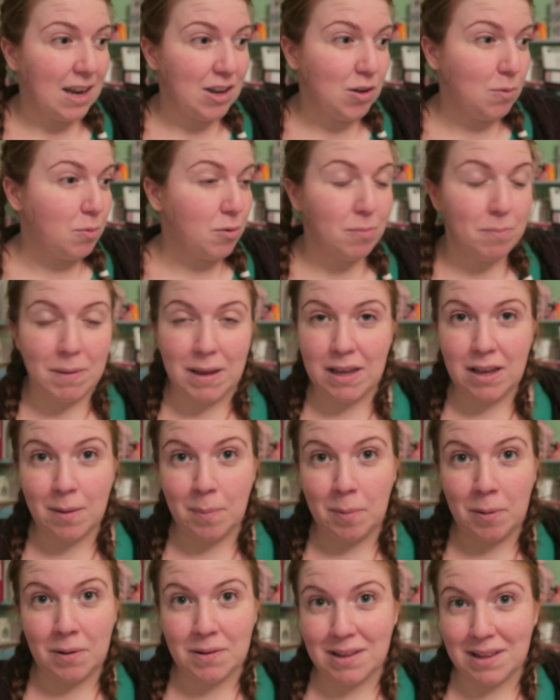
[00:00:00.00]
to put
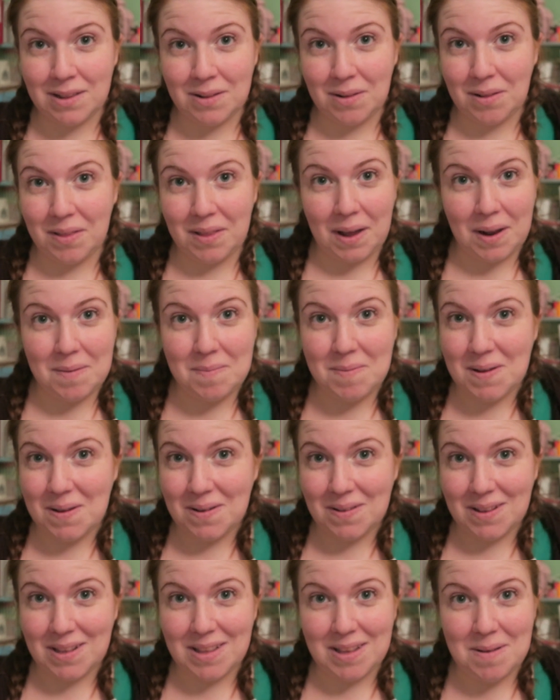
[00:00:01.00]
makeup on and all that,
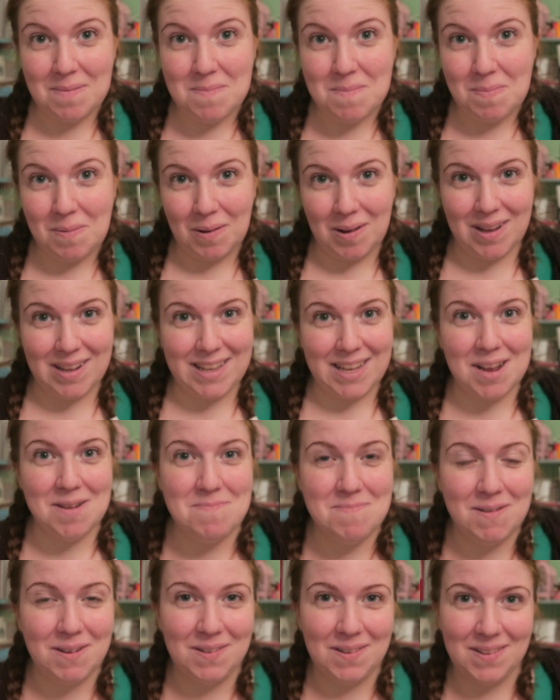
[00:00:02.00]
because it's
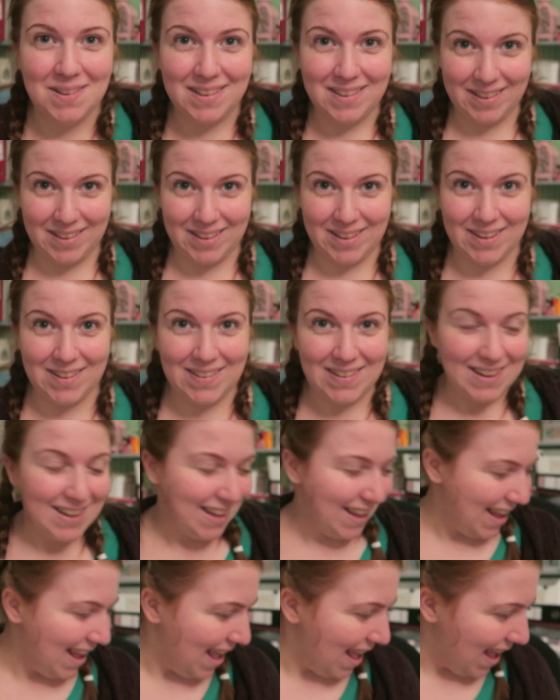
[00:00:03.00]
impossible. So
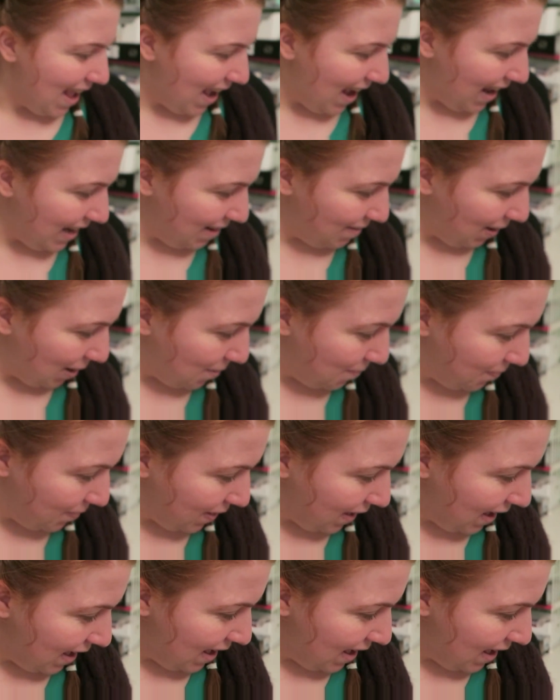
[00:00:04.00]
anyway,